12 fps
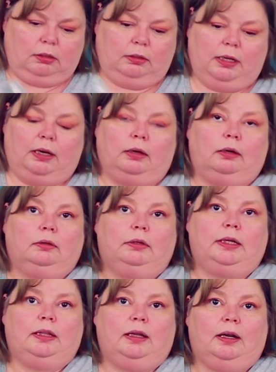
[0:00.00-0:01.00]
There,
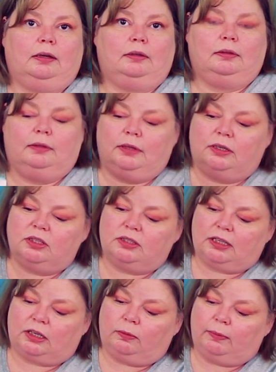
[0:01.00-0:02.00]
looky there. I
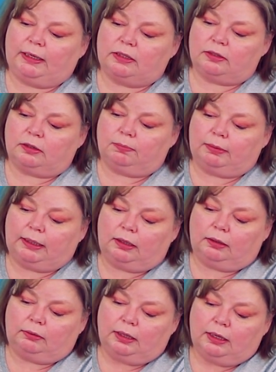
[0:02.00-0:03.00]
just stuck it right into the
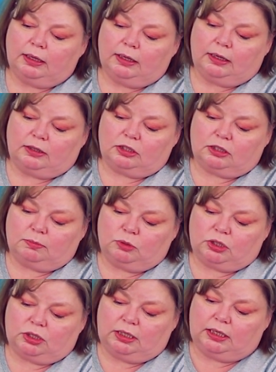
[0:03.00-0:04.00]
Play-Doh and
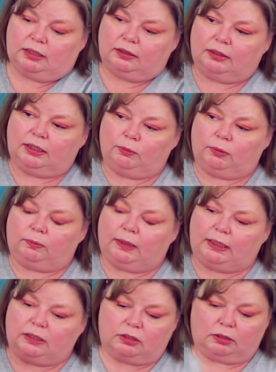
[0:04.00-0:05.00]
smushed it in and it went
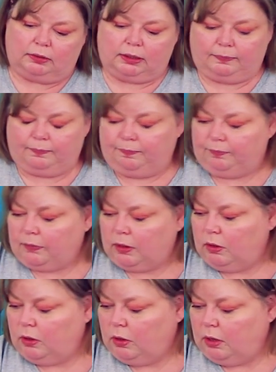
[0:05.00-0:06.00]
right into it.
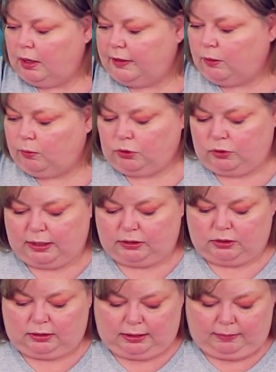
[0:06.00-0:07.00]
I think we'll do that
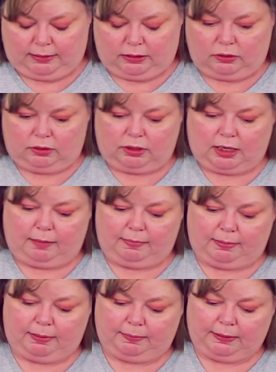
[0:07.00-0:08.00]
the same thing to the top,
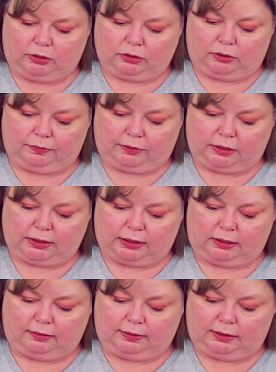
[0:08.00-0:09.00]
maybe up here to the front
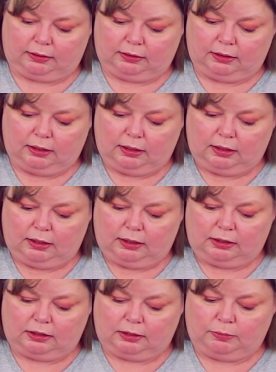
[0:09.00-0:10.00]
side of it
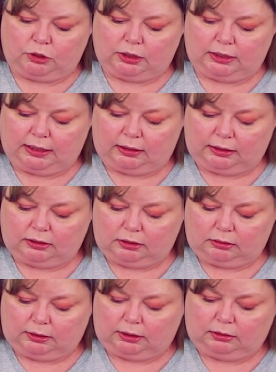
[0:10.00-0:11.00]
and smush it down
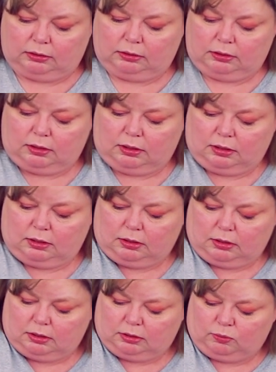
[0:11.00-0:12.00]
into it.
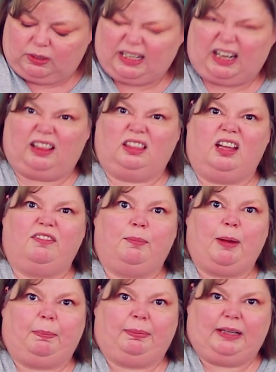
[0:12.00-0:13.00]
One thing I love
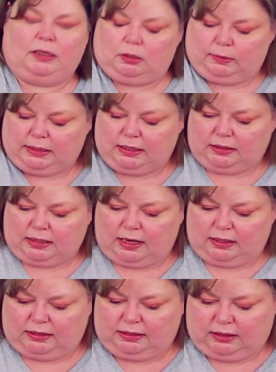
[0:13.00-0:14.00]
about Play-Doh, it does
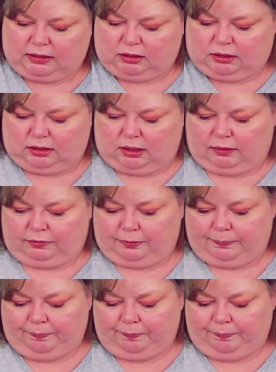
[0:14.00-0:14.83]
kind of stick to stuff.